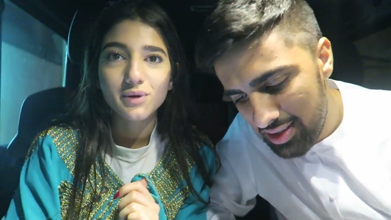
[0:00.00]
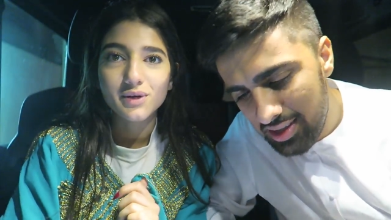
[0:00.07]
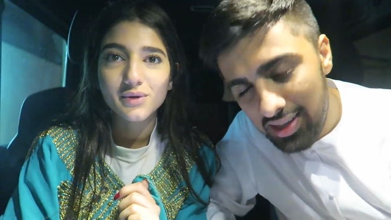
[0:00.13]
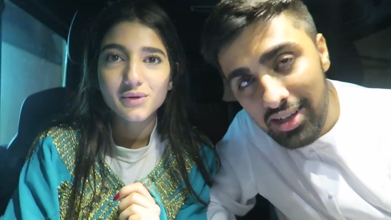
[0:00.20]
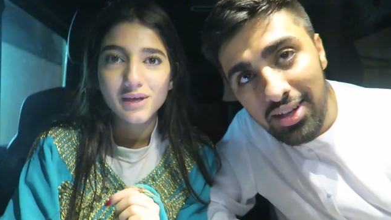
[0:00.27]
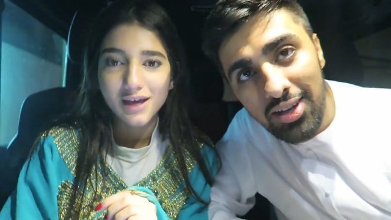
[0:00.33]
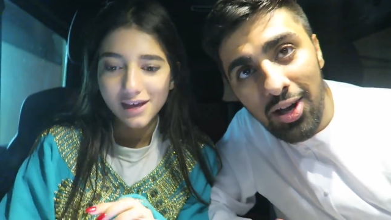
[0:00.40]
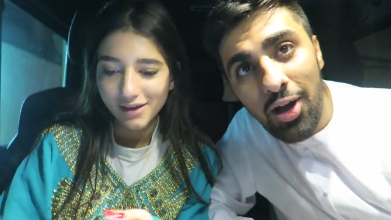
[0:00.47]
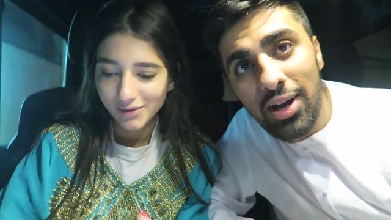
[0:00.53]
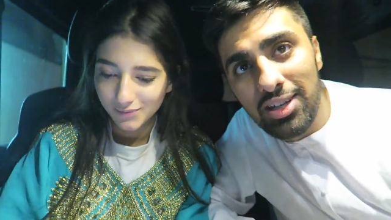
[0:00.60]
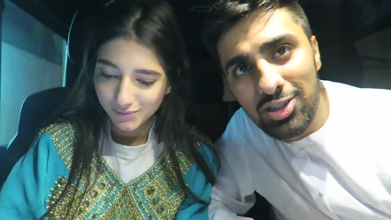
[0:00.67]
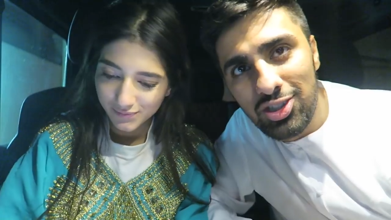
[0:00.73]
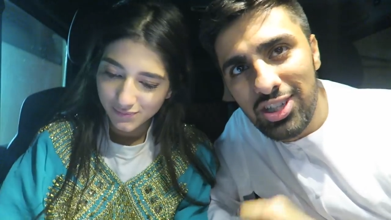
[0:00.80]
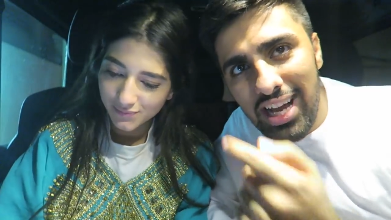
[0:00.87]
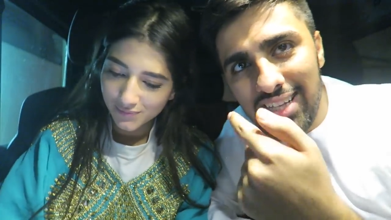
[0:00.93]
Speaker 1: one, okay? Oh
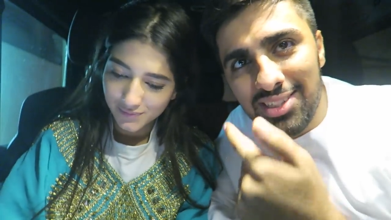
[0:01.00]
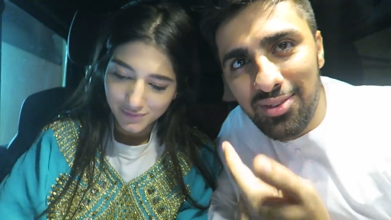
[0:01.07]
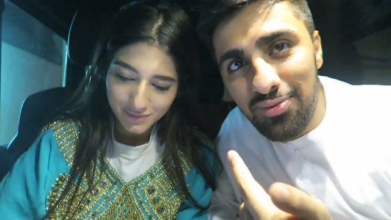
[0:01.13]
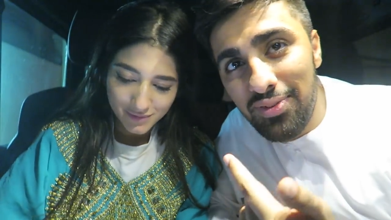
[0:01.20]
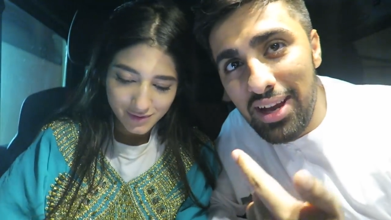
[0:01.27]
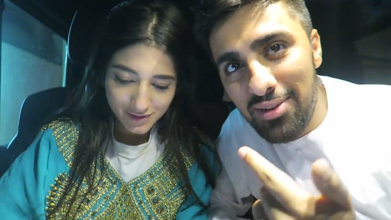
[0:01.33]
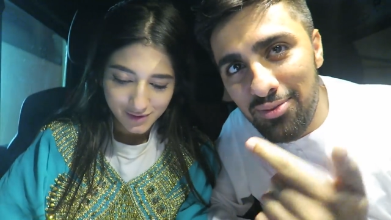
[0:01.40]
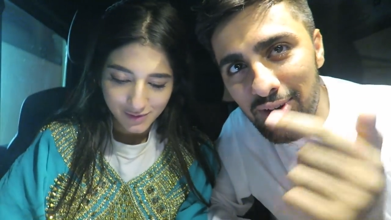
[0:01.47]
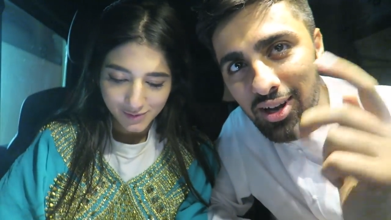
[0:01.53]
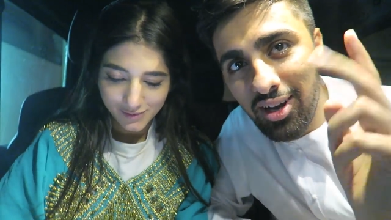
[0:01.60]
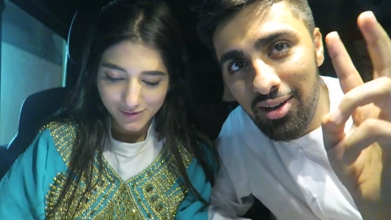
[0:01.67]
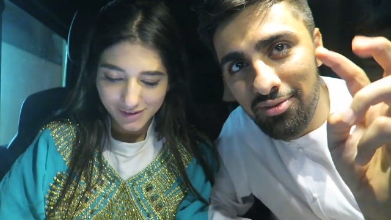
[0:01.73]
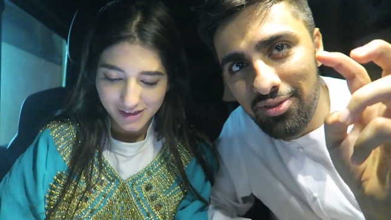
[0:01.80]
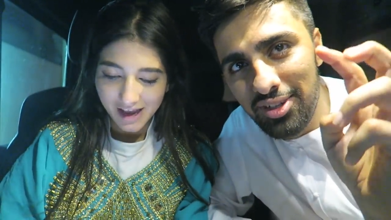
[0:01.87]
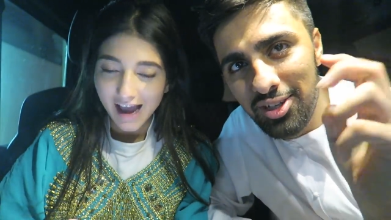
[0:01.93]
yeah,
Speaker 2: she has a favorite
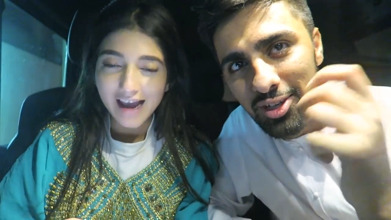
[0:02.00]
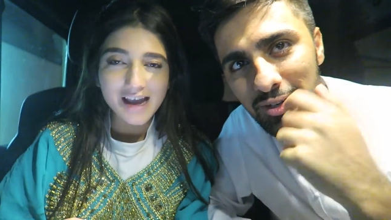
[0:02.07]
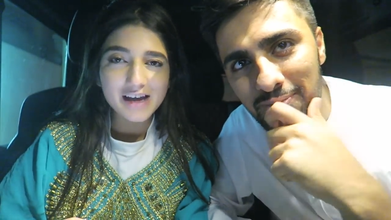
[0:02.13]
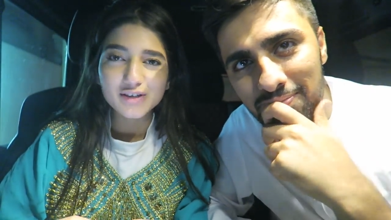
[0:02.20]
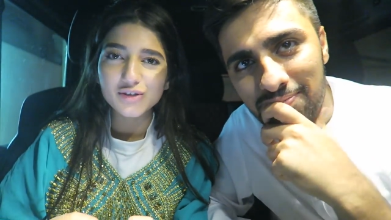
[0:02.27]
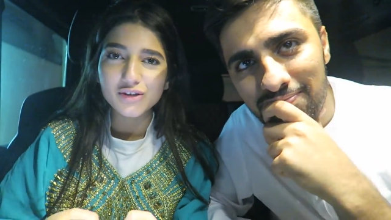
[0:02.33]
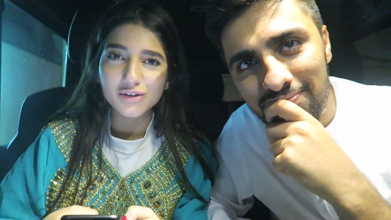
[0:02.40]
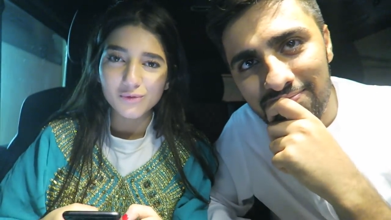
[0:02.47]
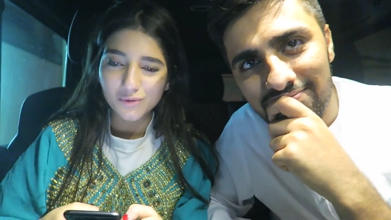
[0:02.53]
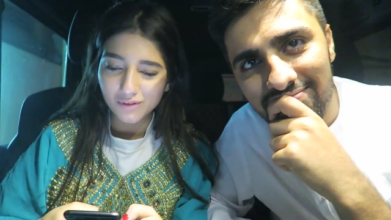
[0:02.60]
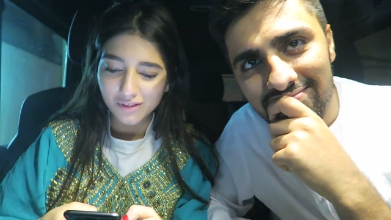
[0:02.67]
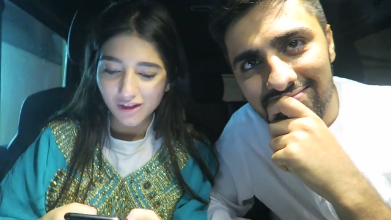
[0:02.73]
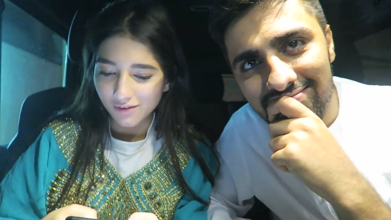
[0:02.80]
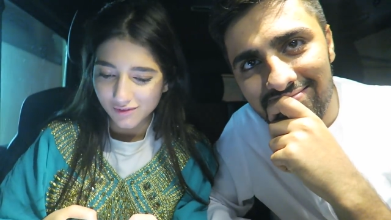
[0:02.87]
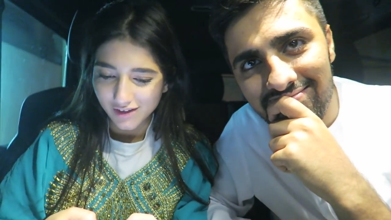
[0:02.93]
love video. Yeah, I
Speaker 1: actually
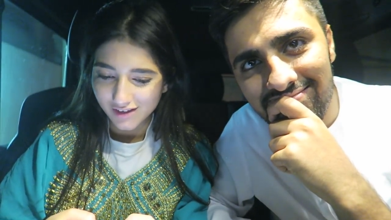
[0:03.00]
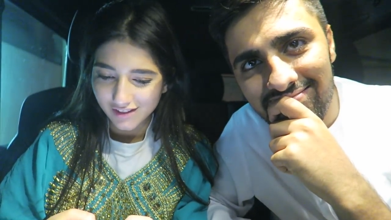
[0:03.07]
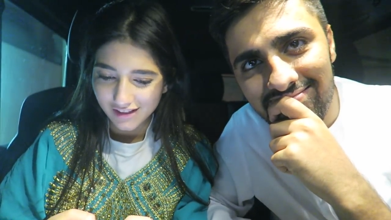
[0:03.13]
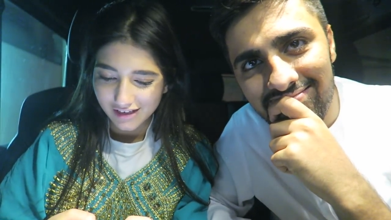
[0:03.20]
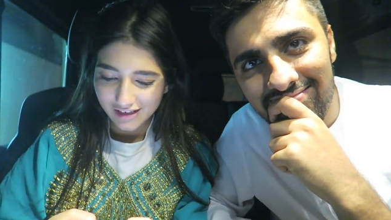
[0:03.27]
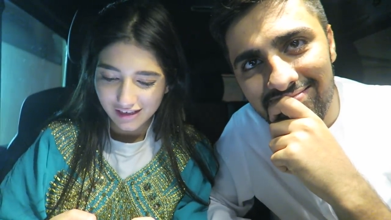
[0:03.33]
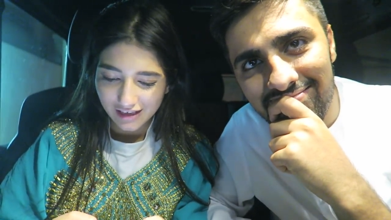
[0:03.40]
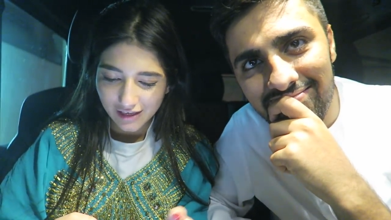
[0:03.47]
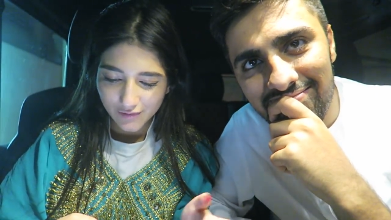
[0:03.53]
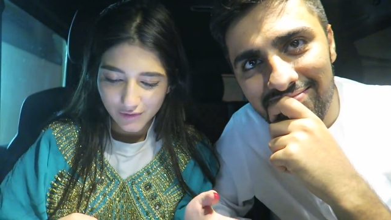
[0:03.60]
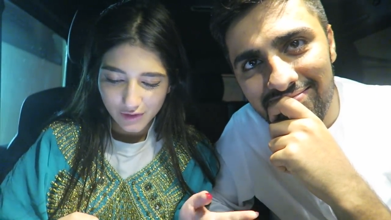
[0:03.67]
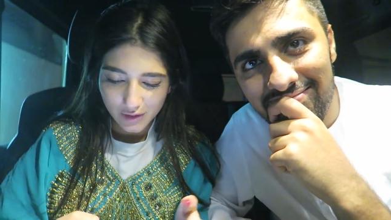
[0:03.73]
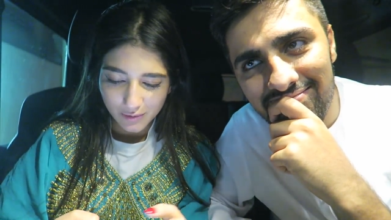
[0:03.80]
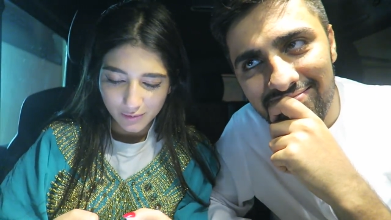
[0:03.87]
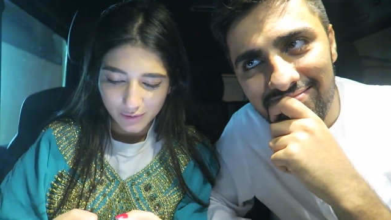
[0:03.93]
love it. Like
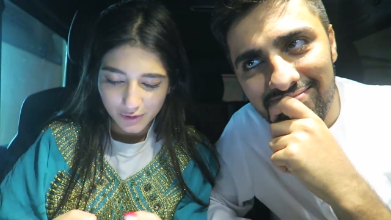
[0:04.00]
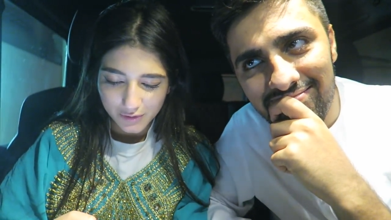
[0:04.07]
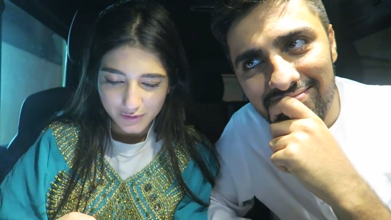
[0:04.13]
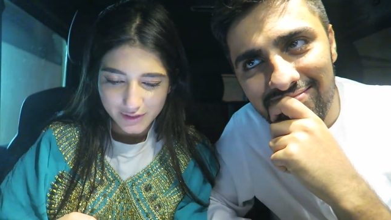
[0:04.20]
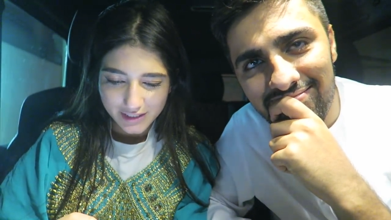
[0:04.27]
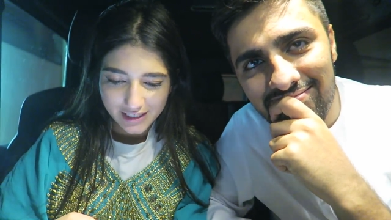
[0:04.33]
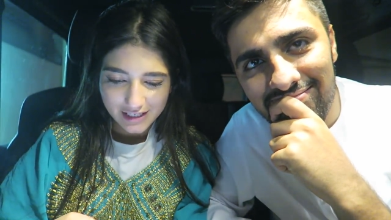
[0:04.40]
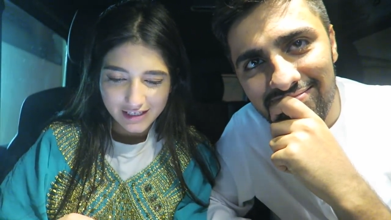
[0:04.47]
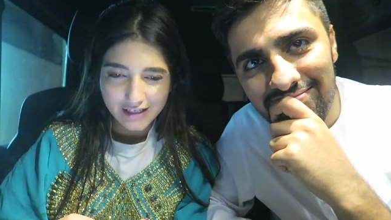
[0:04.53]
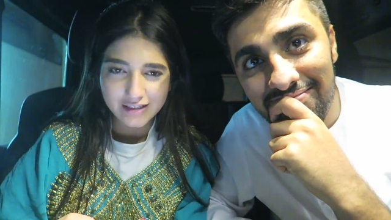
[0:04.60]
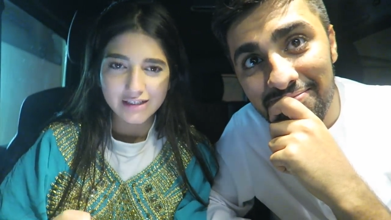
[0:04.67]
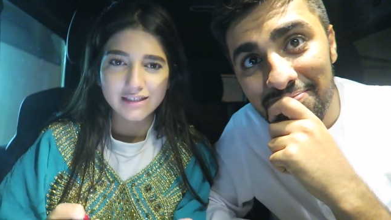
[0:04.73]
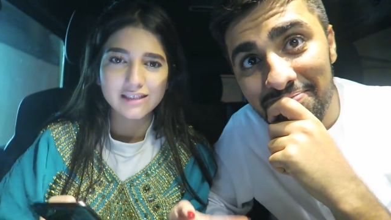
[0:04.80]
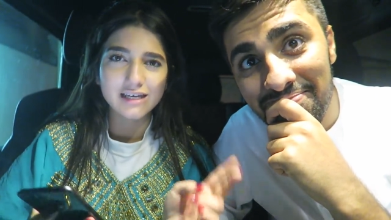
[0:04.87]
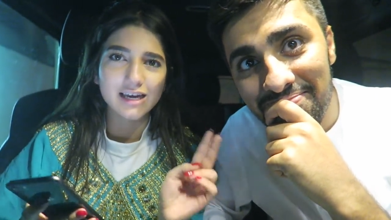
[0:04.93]
even the music,
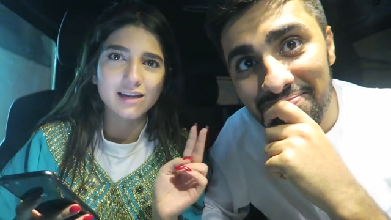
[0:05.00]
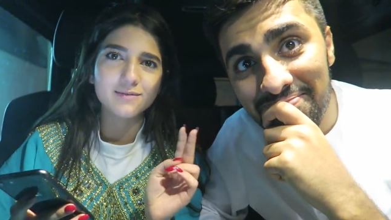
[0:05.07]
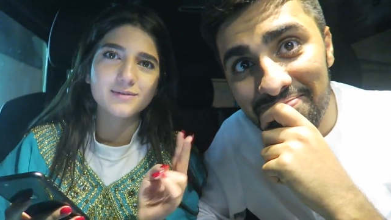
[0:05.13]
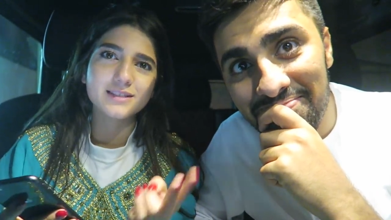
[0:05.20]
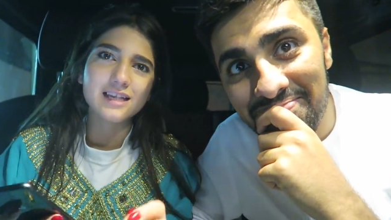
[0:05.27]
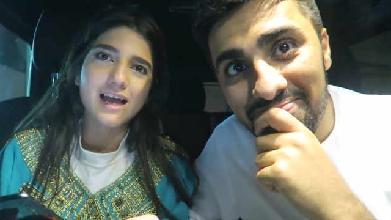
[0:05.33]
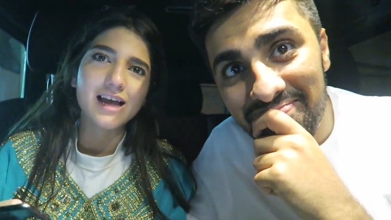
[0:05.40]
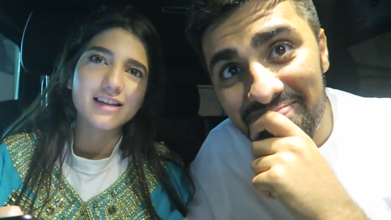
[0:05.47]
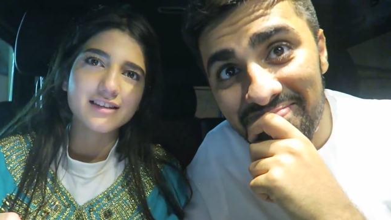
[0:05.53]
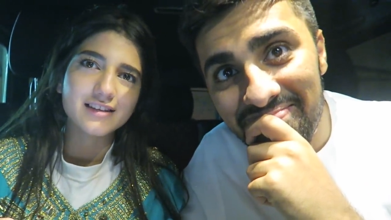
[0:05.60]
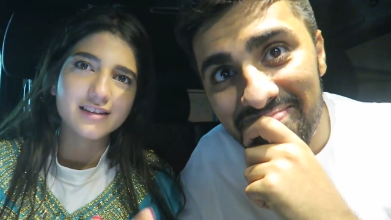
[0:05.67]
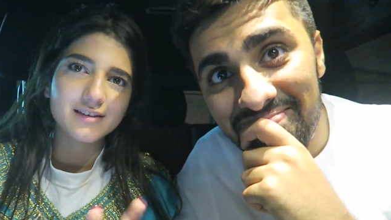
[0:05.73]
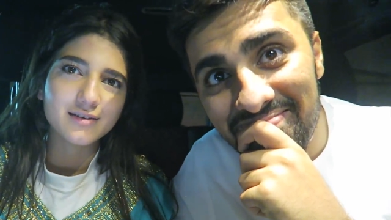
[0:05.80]
is it's kind of sad